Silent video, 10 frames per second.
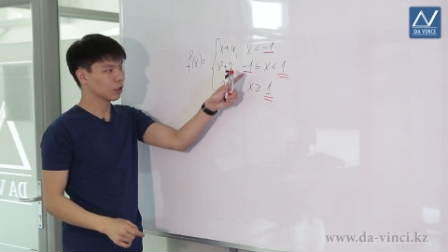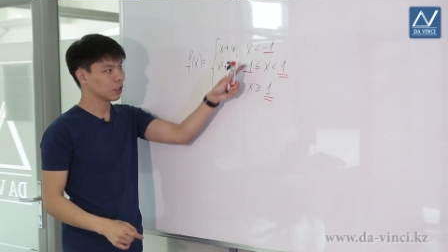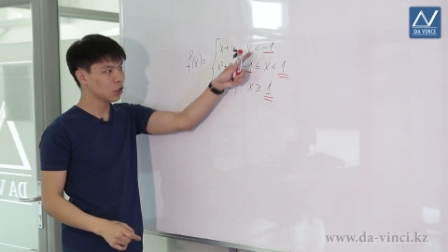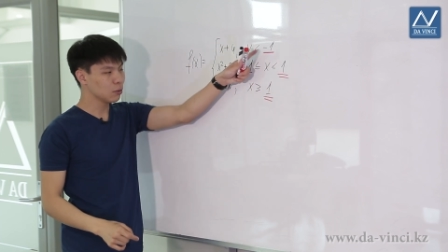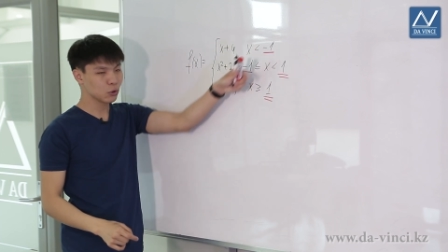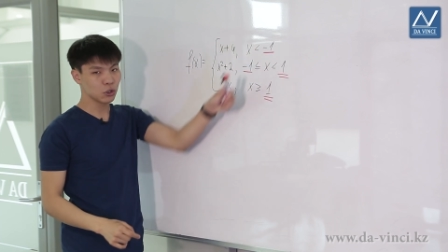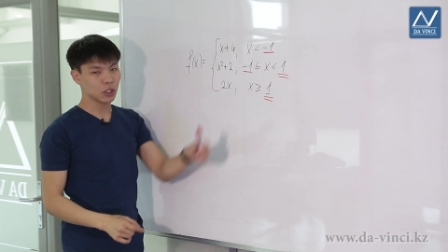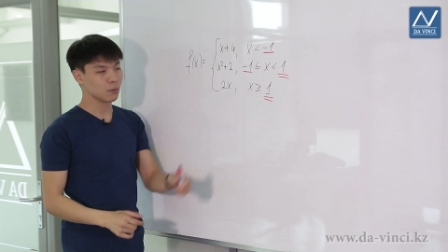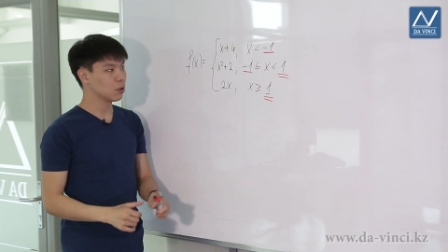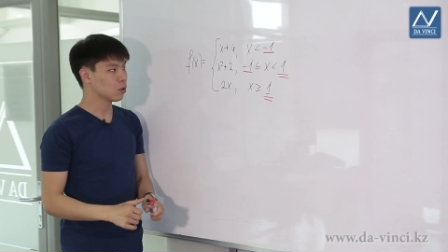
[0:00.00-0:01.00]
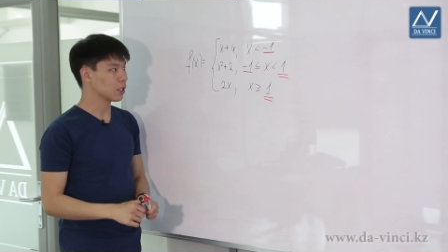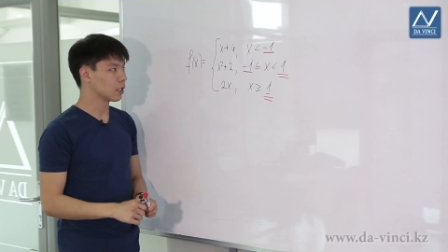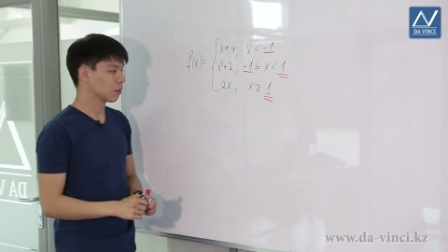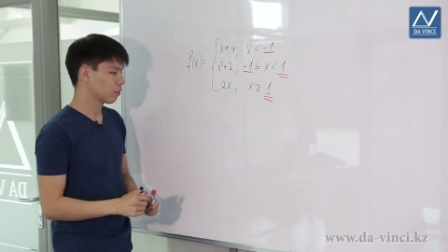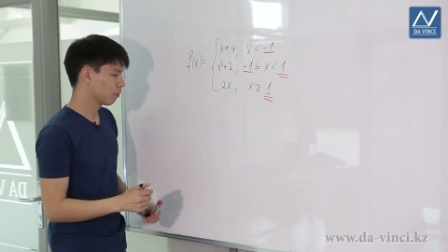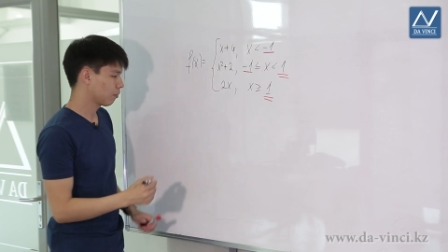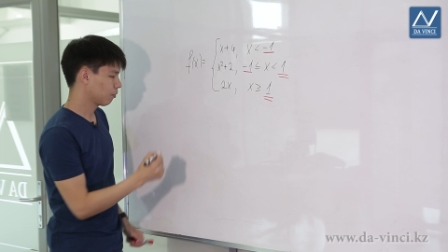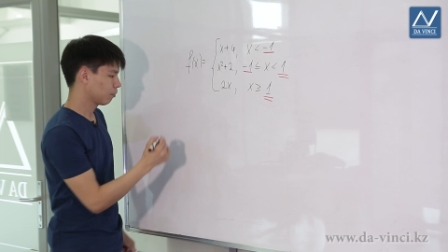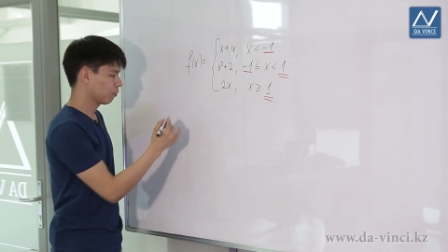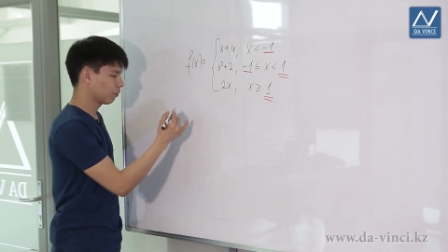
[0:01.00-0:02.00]
Let's start with the point
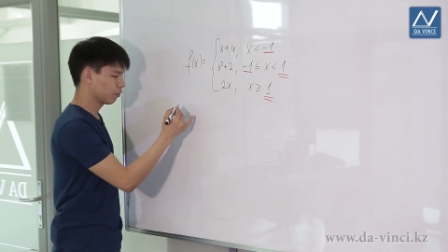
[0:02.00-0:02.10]
-1.